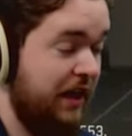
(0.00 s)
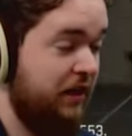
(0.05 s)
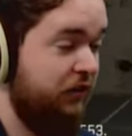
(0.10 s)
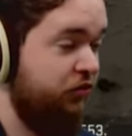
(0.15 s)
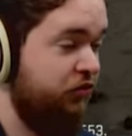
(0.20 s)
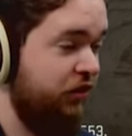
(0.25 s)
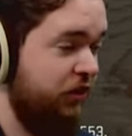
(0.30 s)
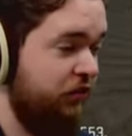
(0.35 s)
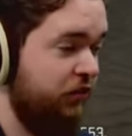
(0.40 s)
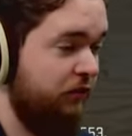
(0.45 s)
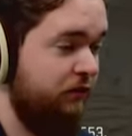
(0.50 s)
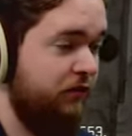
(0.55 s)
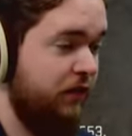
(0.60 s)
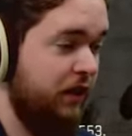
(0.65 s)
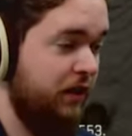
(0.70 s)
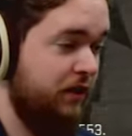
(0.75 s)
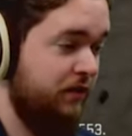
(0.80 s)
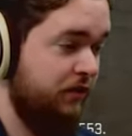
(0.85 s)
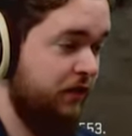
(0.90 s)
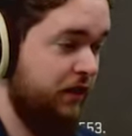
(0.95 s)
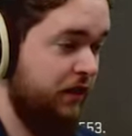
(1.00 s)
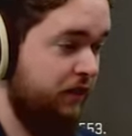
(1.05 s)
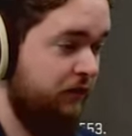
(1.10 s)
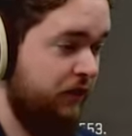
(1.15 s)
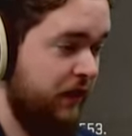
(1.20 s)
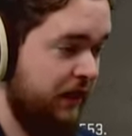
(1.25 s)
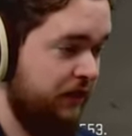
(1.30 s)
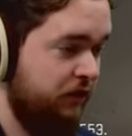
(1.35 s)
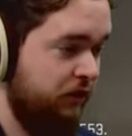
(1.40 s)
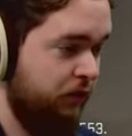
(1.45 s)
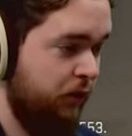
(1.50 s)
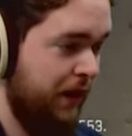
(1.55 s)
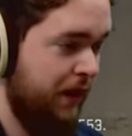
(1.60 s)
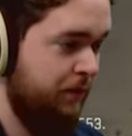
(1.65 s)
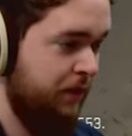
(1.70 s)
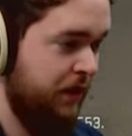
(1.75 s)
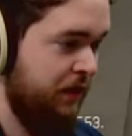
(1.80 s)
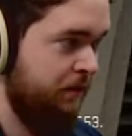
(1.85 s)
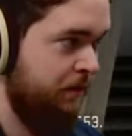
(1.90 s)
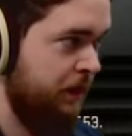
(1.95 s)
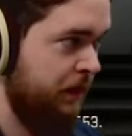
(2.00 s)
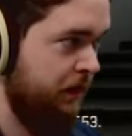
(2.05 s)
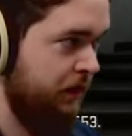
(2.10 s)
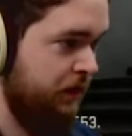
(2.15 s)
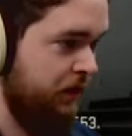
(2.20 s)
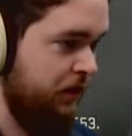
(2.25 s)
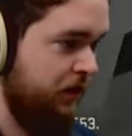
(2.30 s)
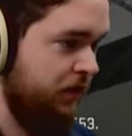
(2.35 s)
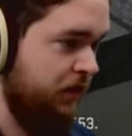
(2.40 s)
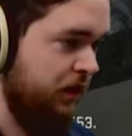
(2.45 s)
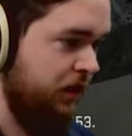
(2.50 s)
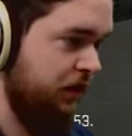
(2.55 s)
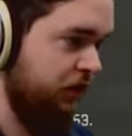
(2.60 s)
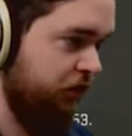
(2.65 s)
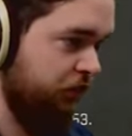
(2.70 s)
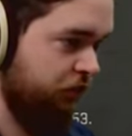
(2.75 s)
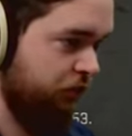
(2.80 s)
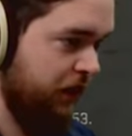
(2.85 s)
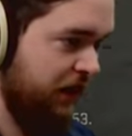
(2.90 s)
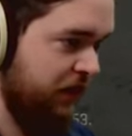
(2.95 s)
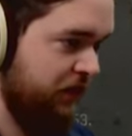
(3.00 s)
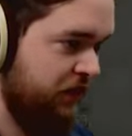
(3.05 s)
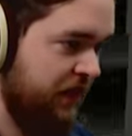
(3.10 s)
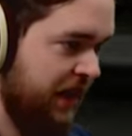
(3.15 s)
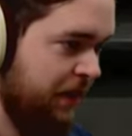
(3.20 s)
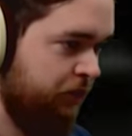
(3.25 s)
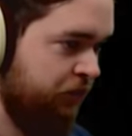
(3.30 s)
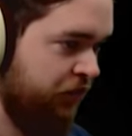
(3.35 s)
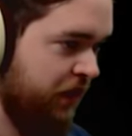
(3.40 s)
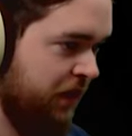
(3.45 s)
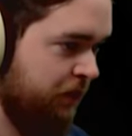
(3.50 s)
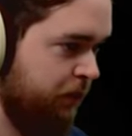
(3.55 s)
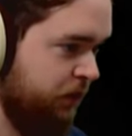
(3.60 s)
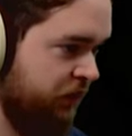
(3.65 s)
SG is a very, very effective weapon. It has great tap shot